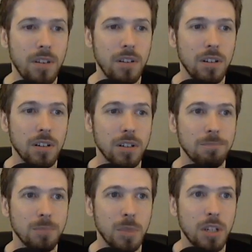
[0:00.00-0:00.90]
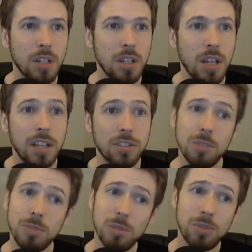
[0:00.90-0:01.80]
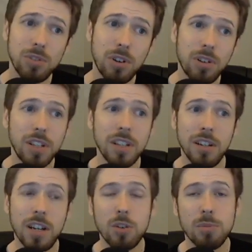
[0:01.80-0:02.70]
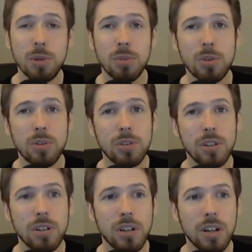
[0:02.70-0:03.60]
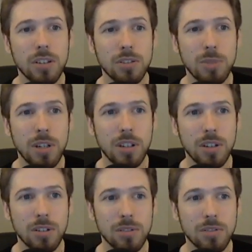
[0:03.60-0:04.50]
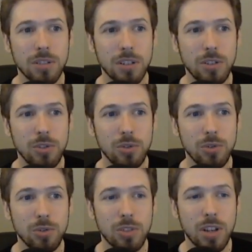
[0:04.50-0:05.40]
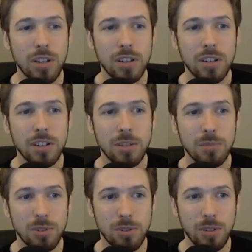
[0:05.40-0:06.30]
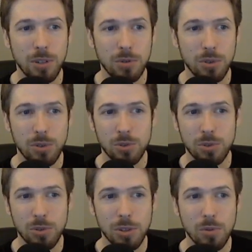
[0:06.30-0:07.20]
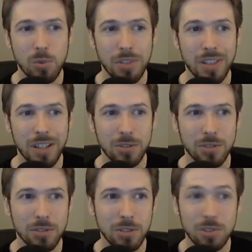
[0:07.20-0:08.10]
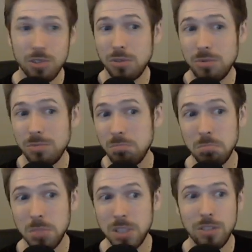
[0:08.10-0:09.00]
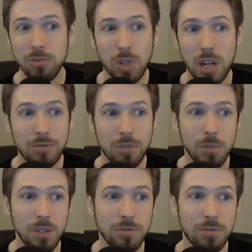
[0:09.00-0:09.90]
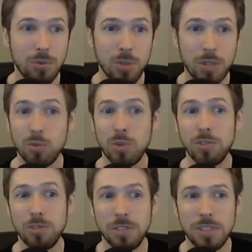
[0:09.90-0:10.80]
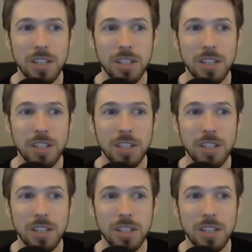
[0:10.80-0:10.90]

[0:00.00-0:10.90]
And sometimes he's hard to get. I remember on this main account that I use, I didn't get him until I was closer to level 1000. It just didn't drop for me for whatever reason.